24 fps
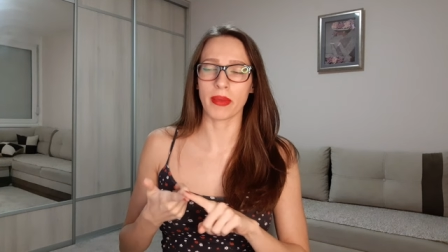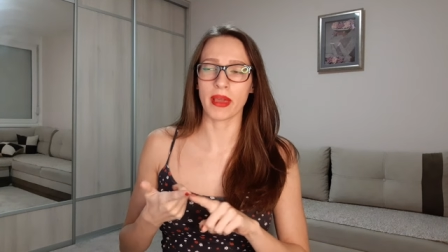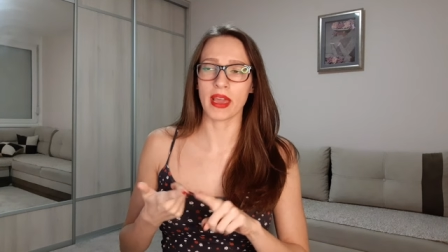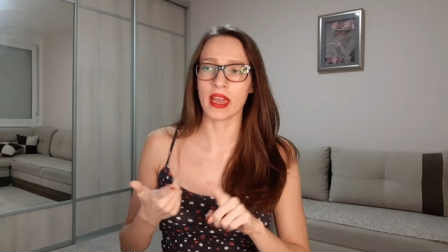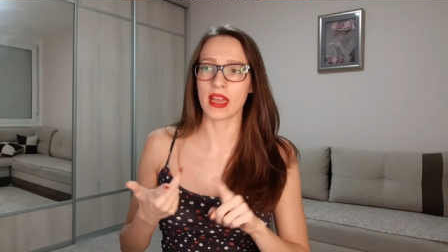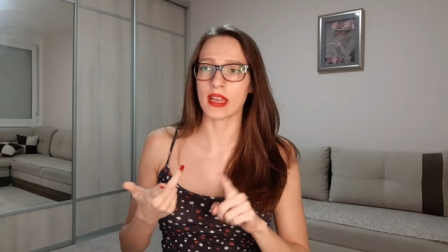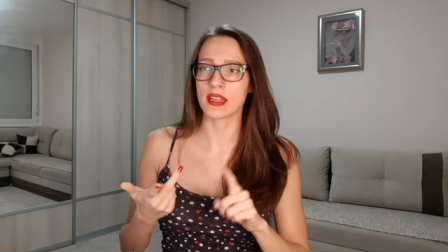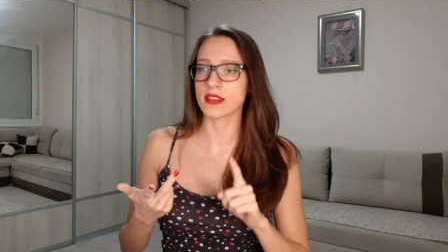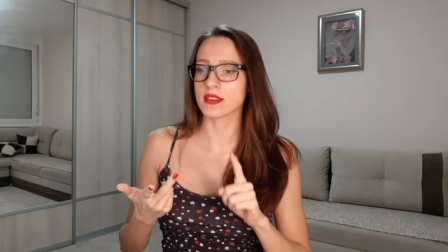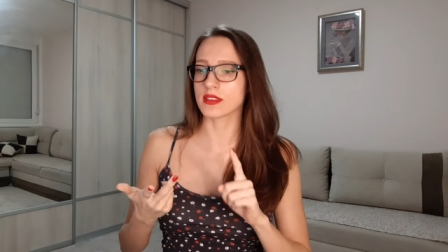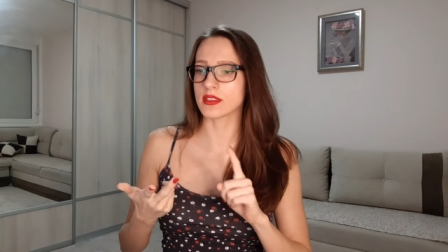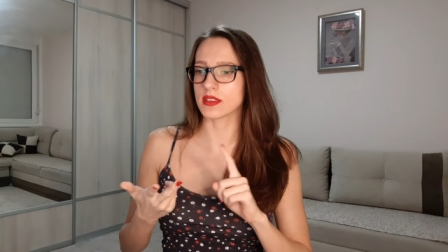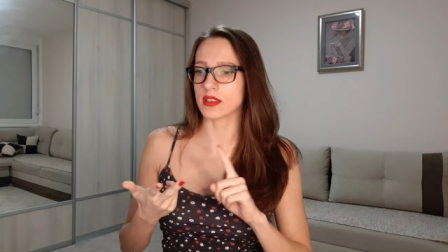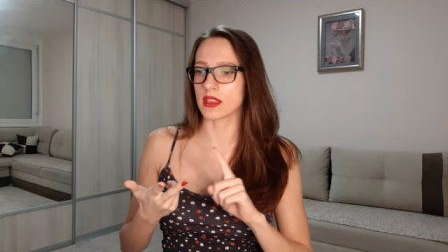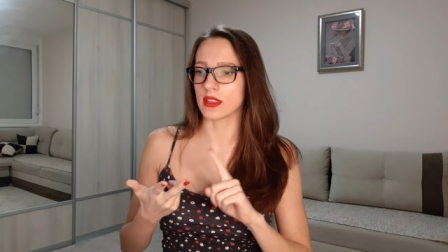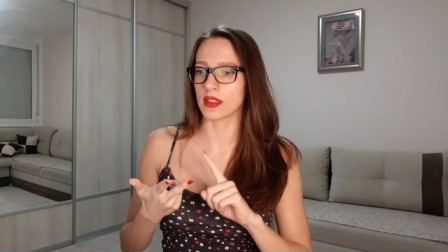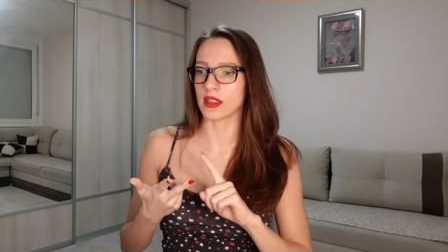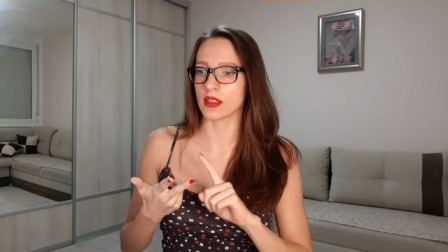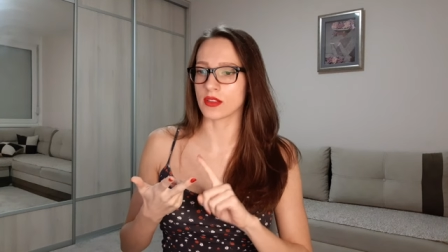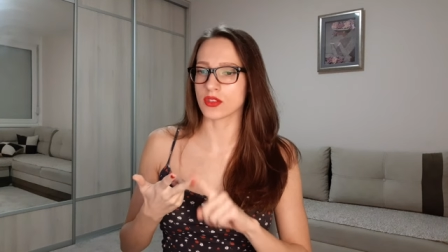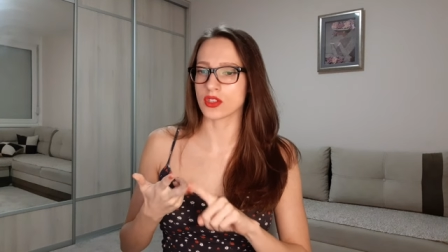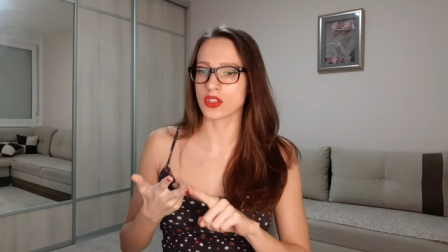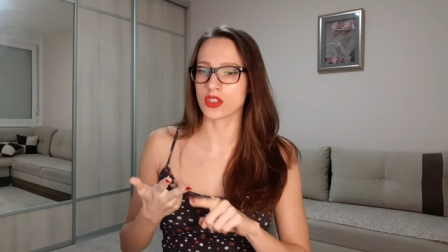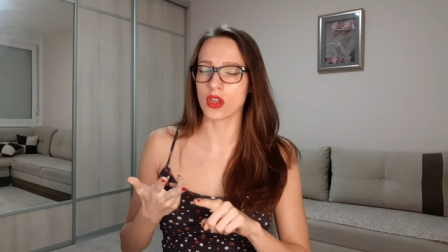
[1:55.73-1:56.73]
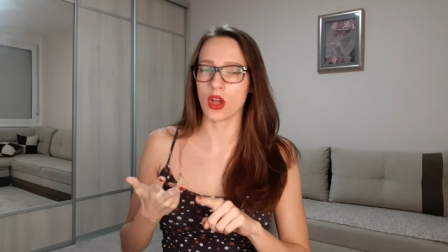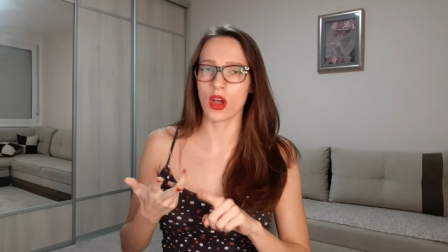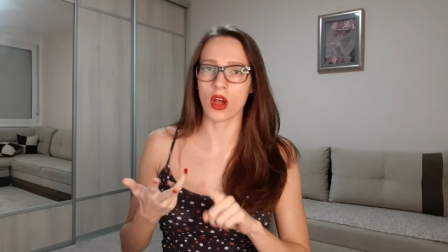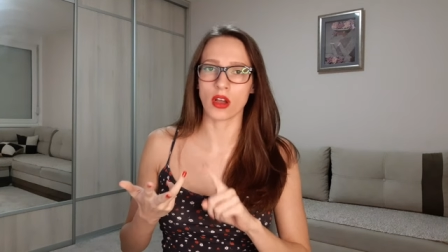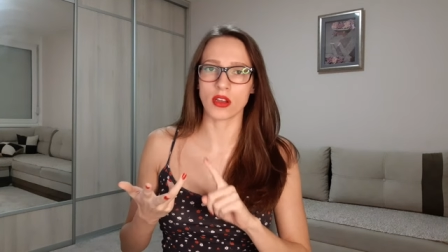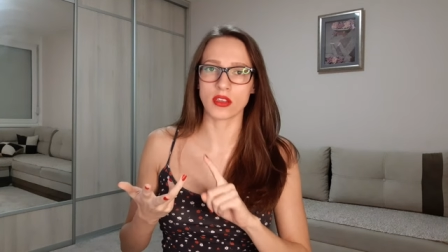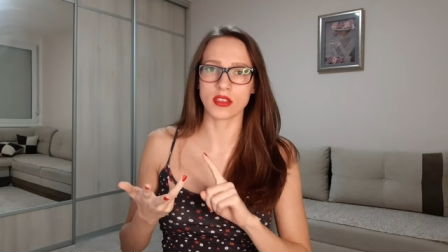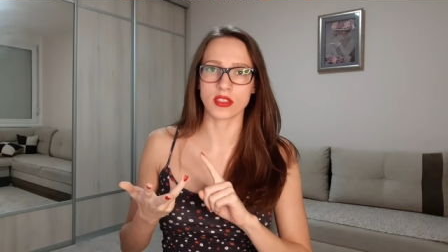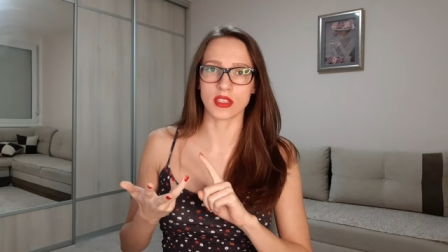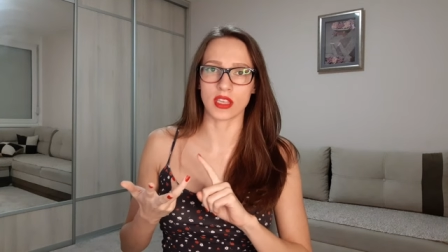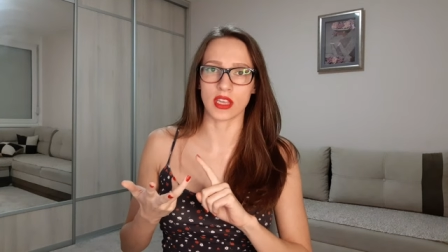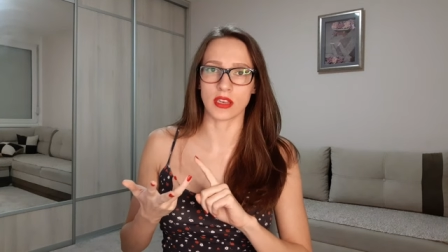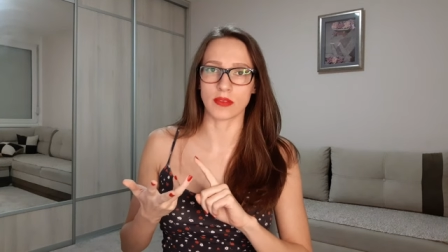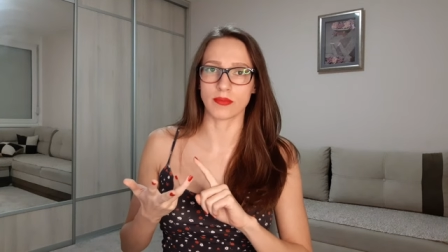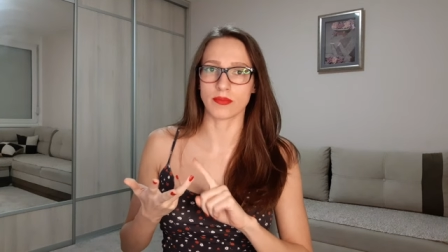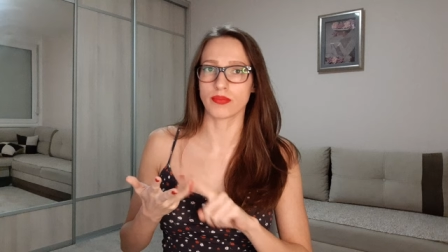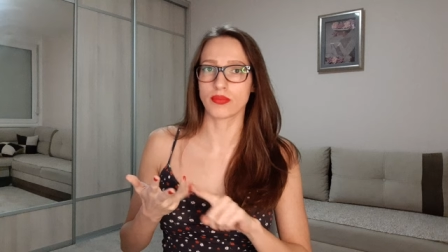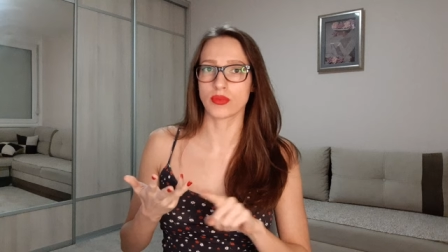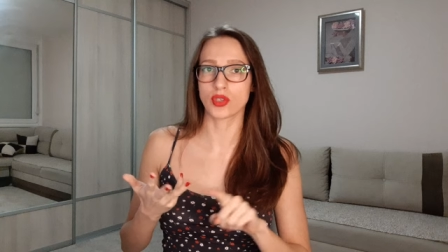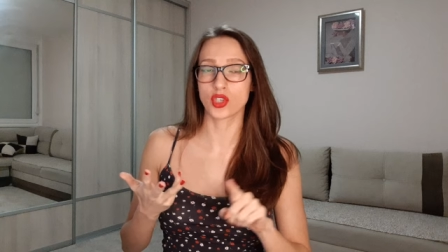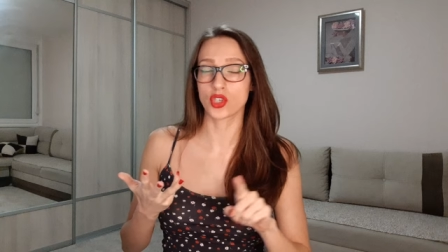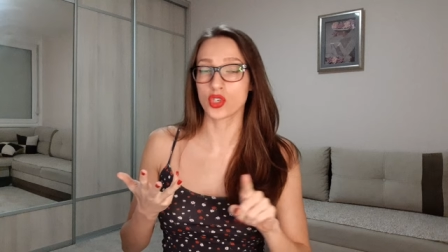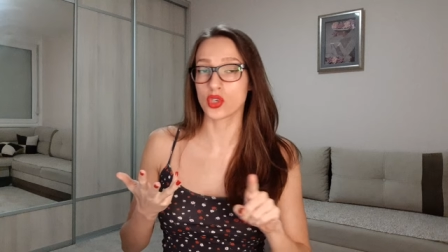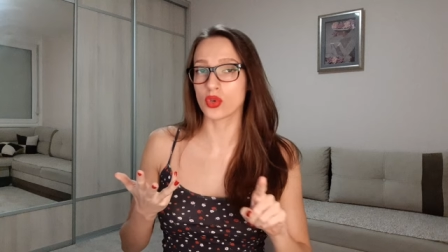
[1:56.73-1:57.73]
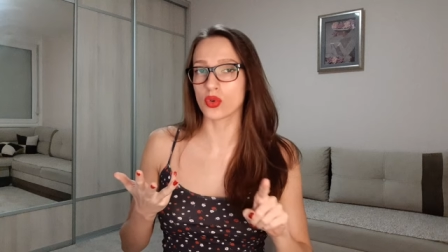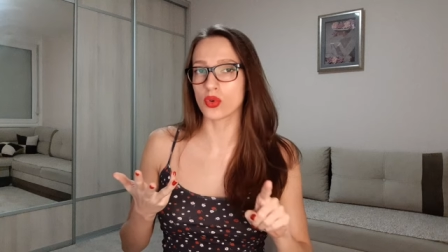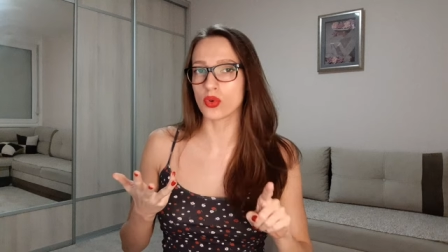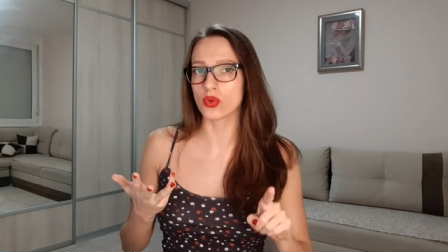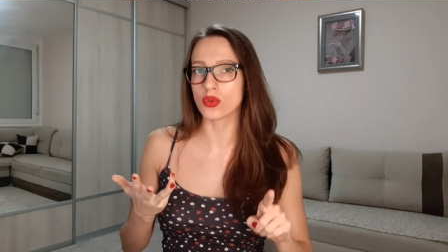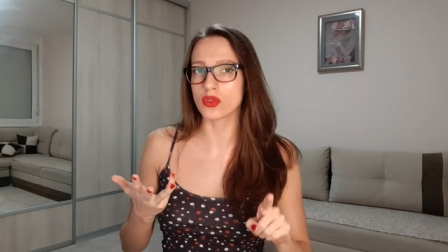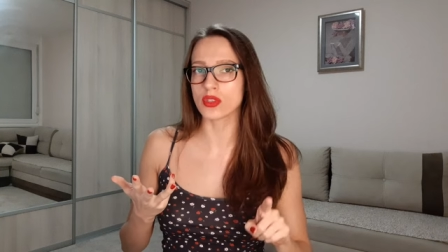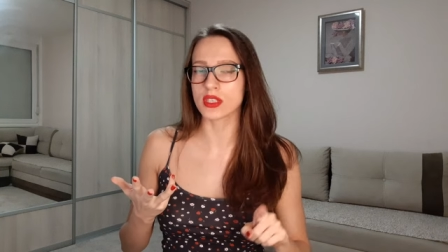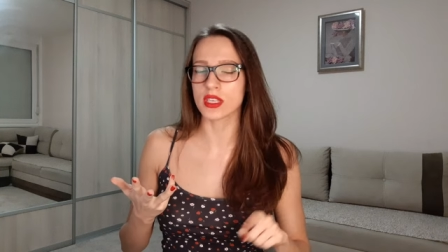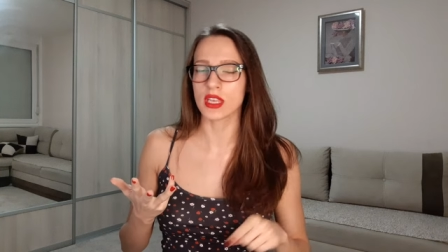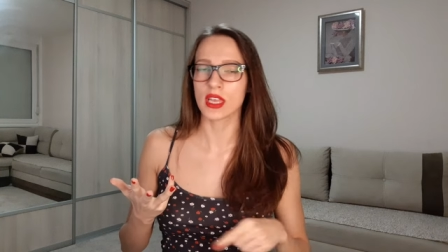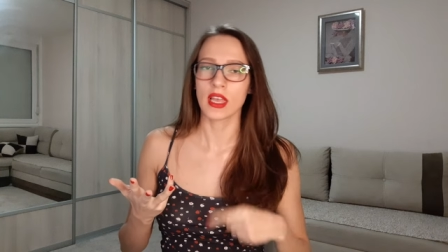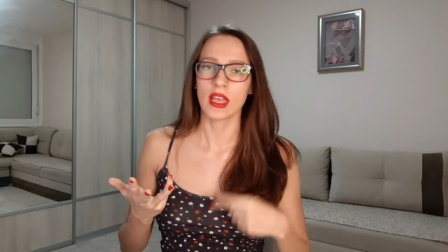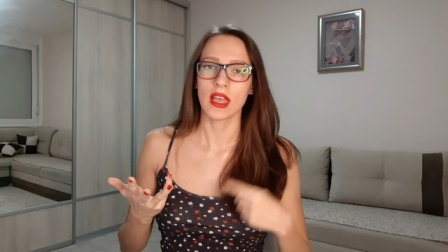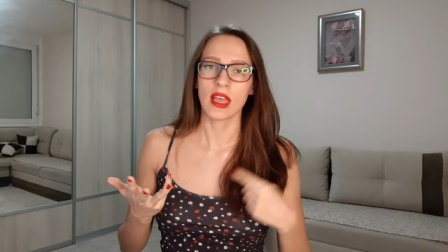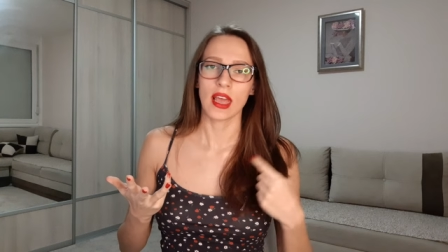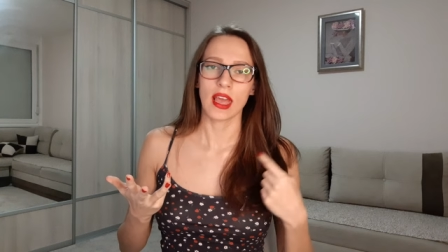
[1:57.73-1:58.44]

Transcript: pants, and then socks and shoes,